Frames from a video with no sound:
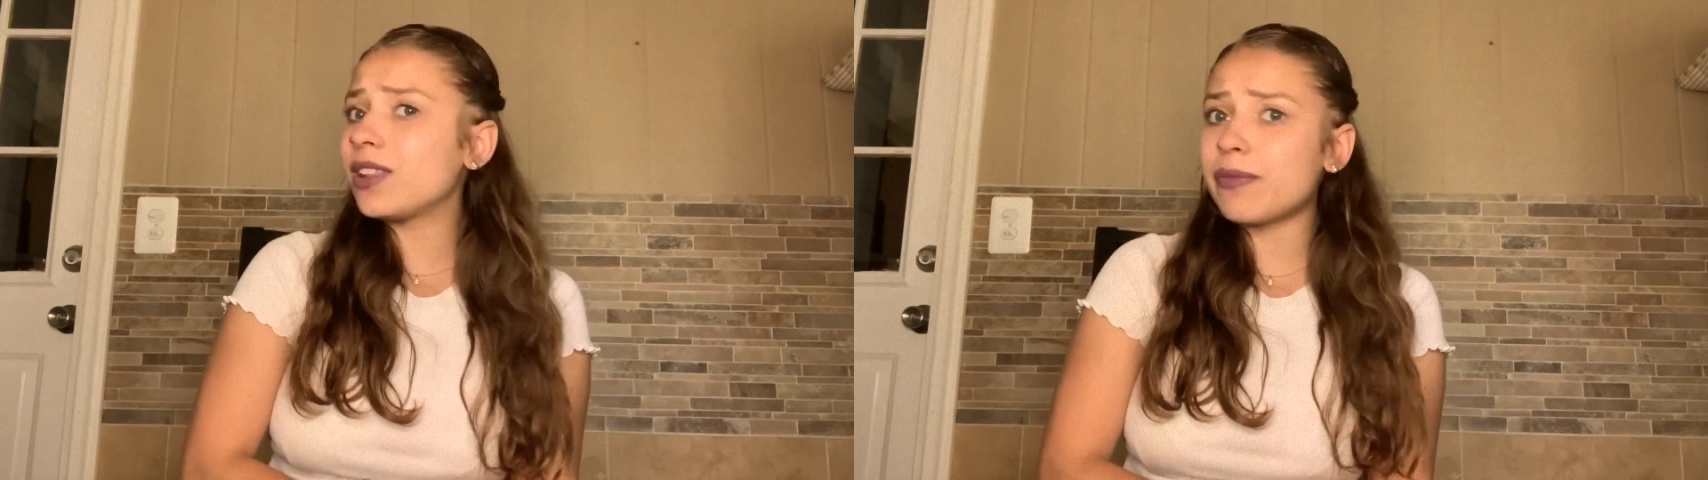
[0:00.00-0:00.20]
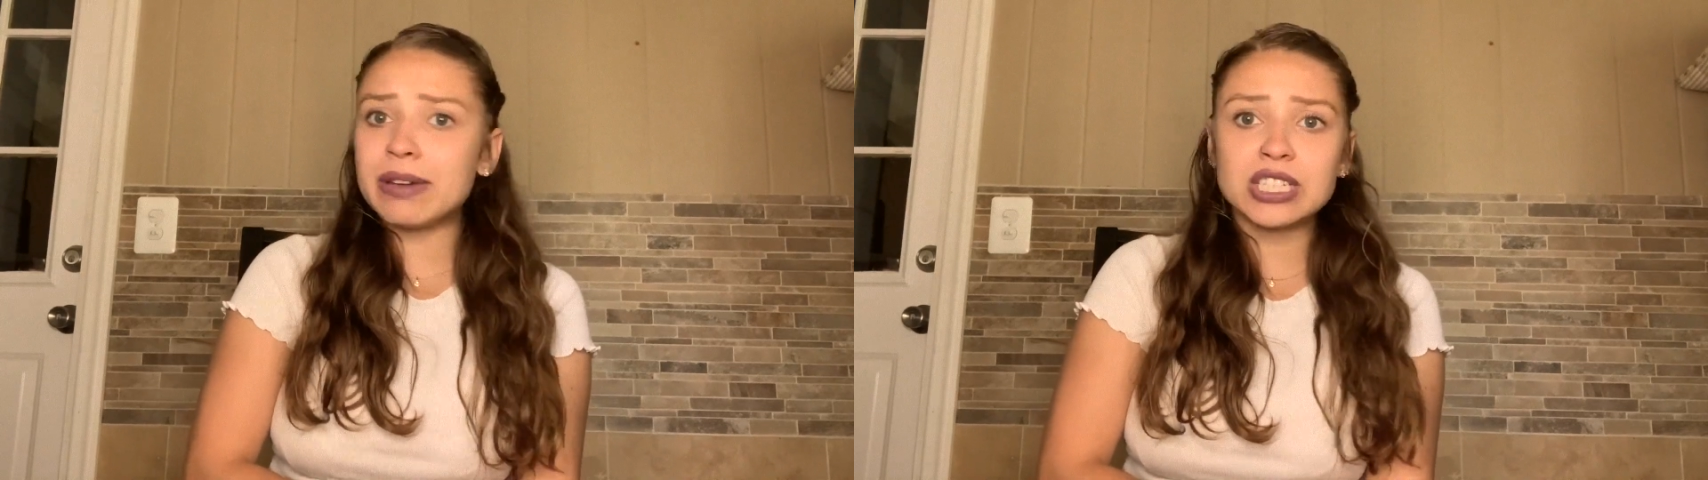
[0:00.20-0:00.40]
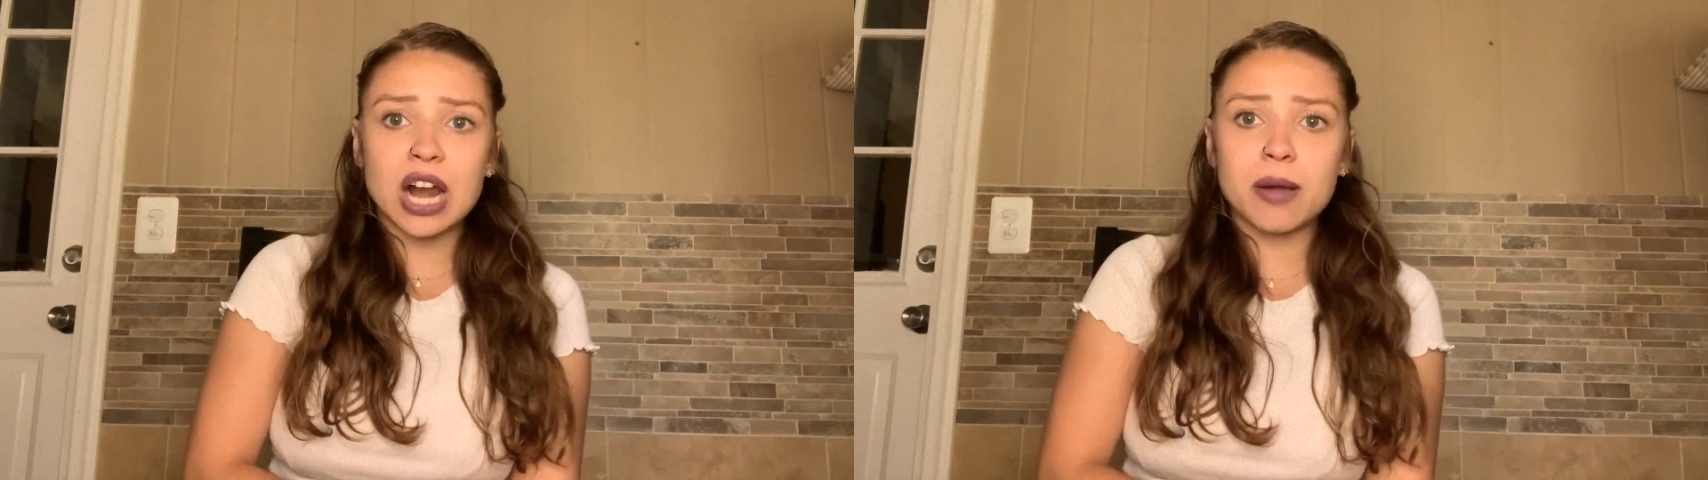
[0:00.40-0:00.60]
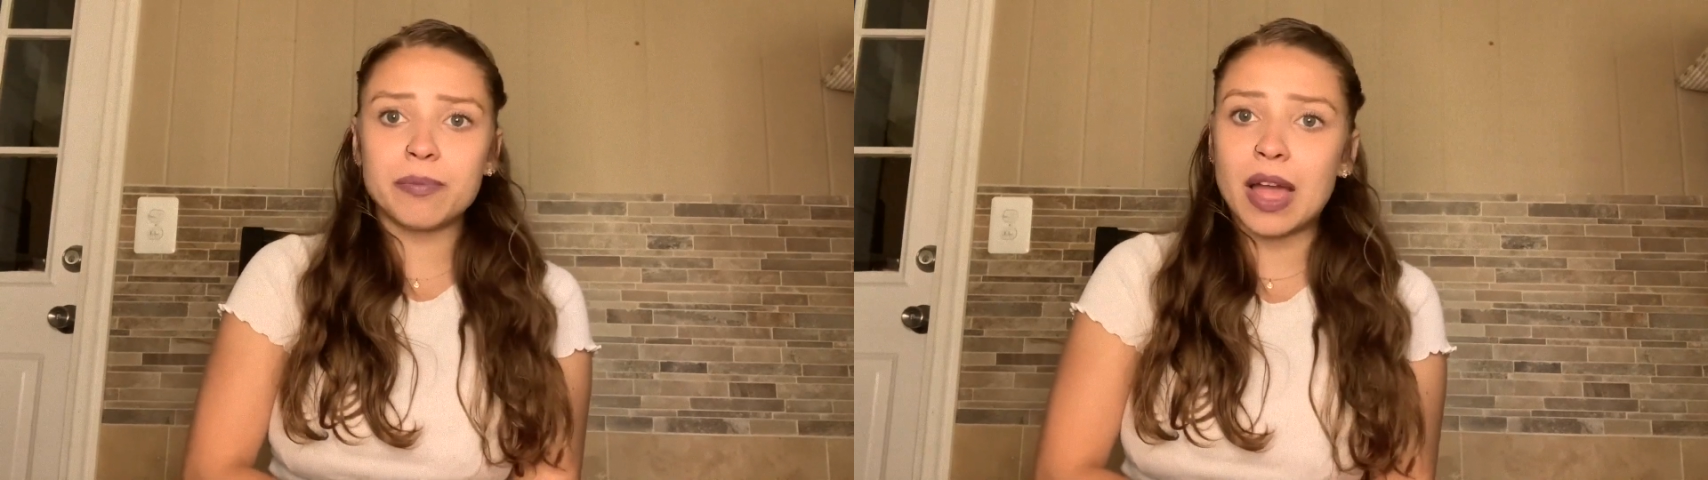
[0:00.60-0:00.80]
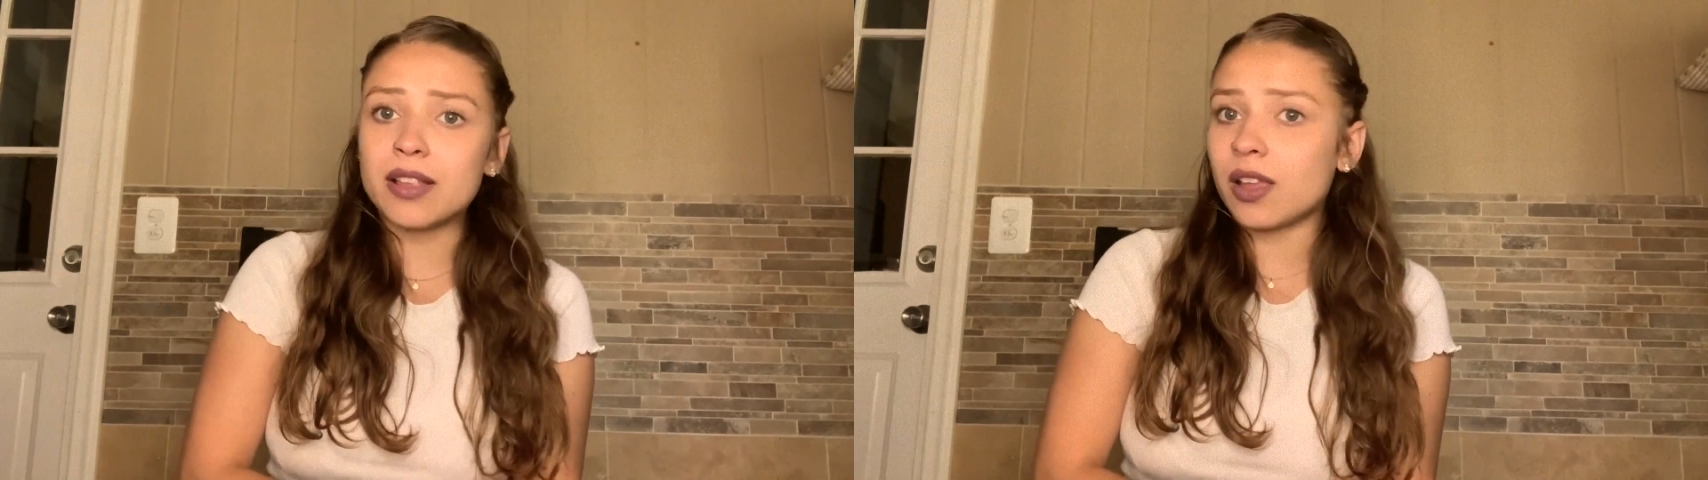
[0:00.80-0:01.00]
love my job.
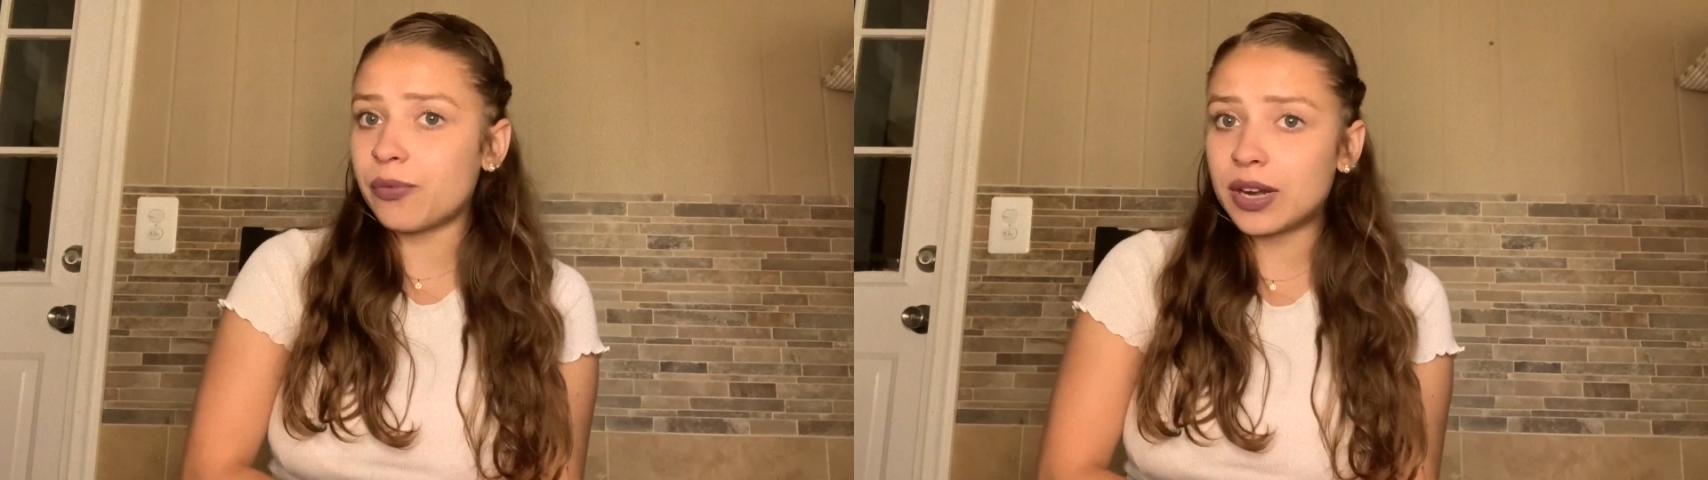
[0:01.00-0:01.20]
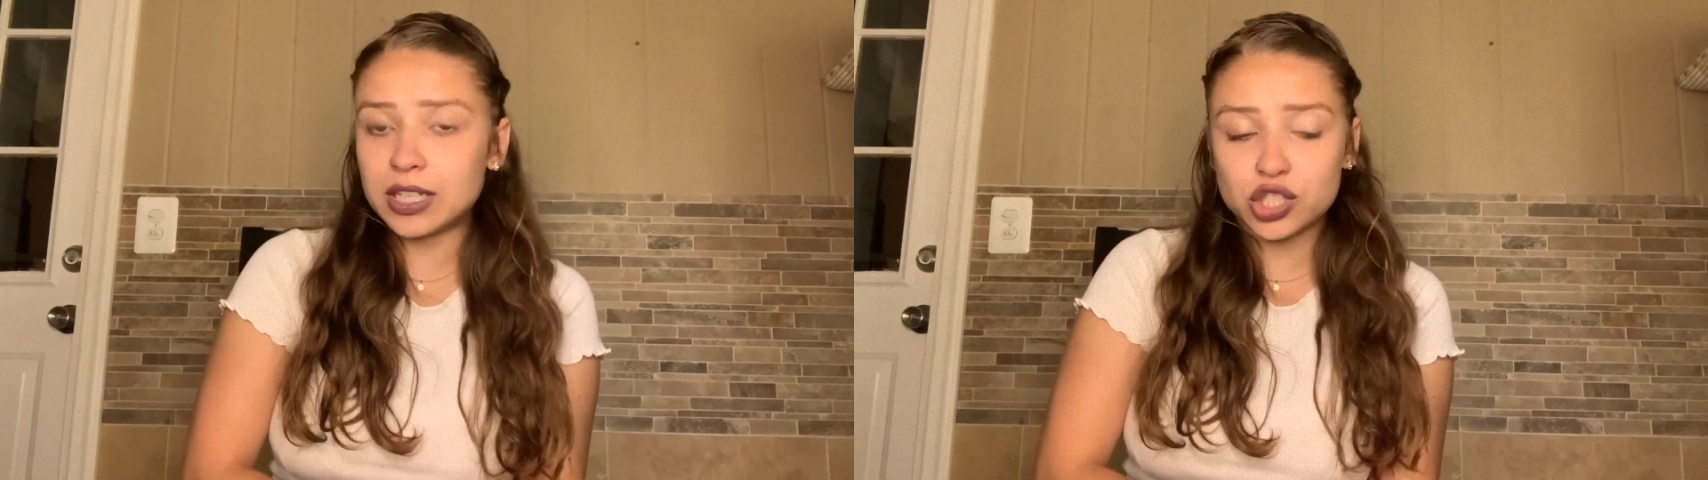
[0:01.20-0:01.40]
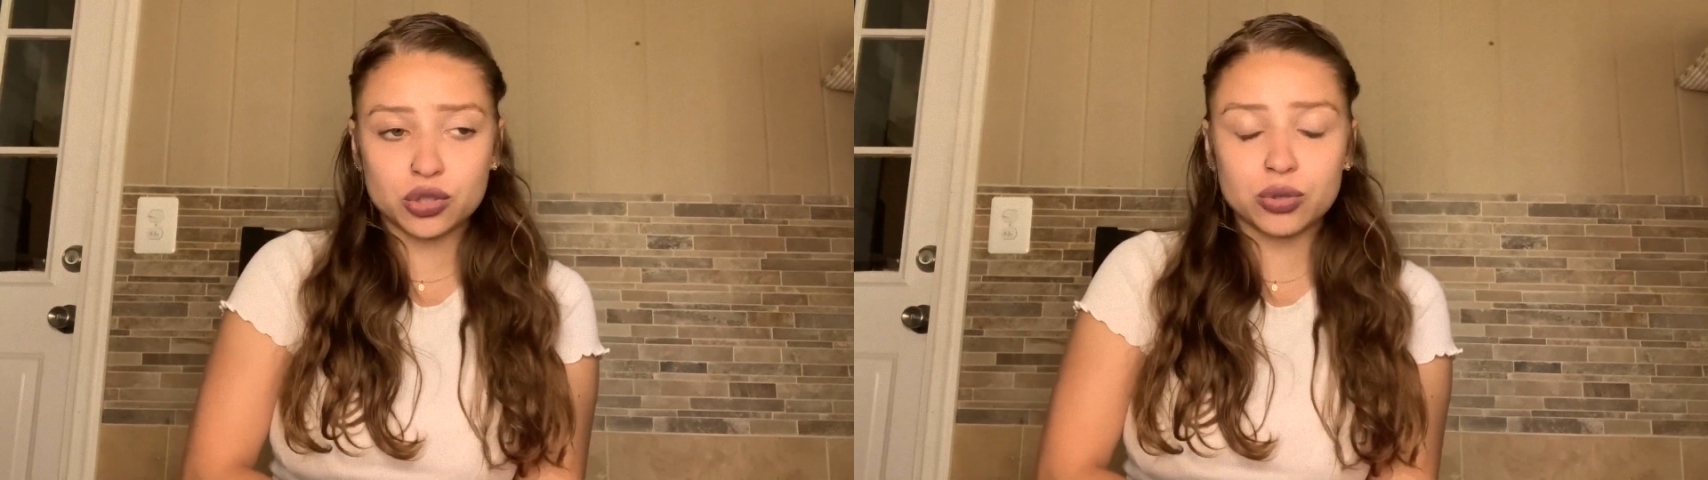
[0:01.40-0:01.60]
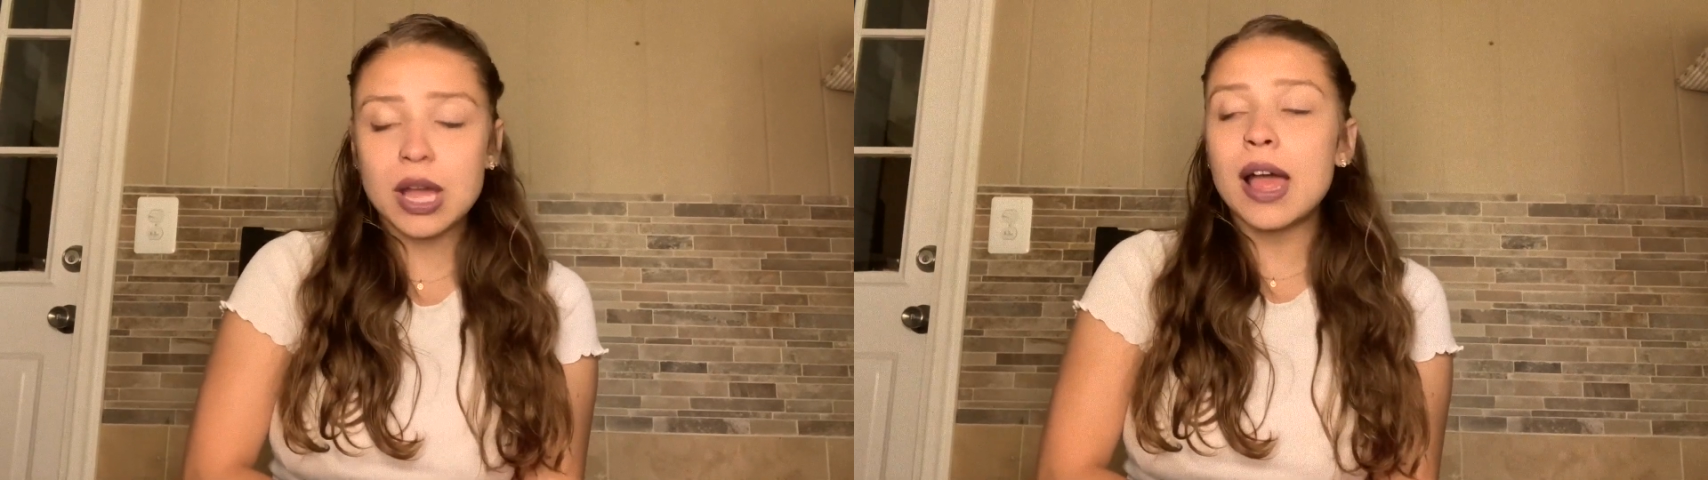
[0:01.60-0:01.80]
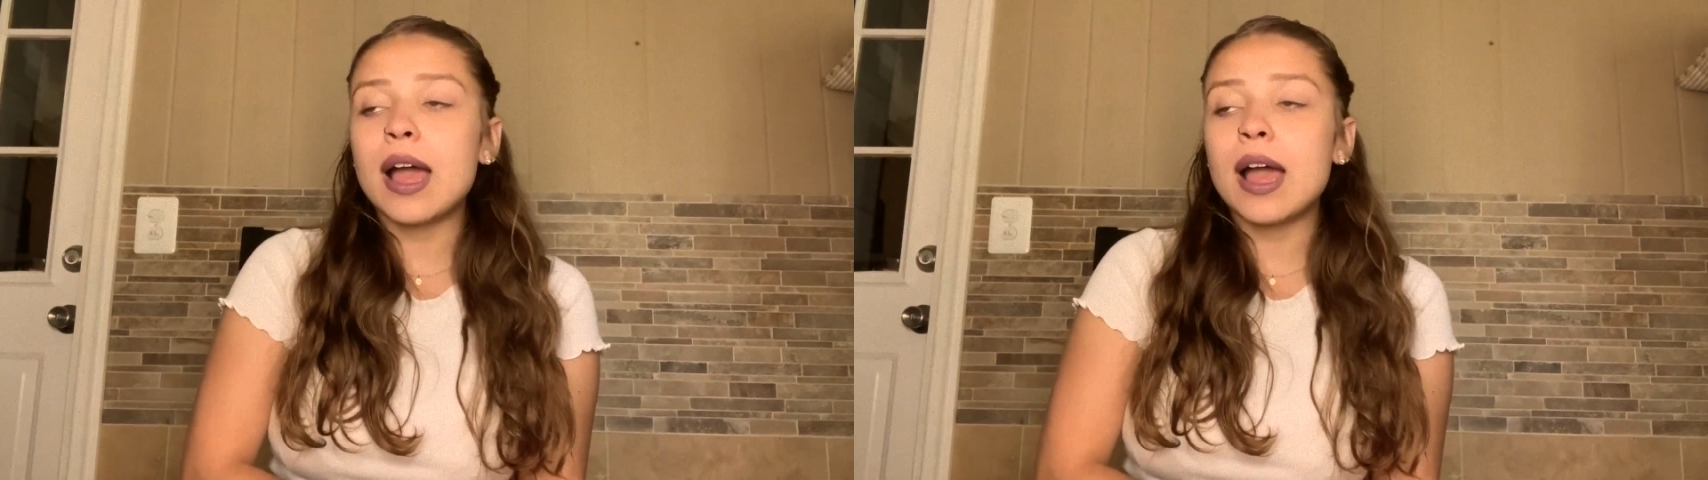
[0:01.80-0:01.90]
I love what I do.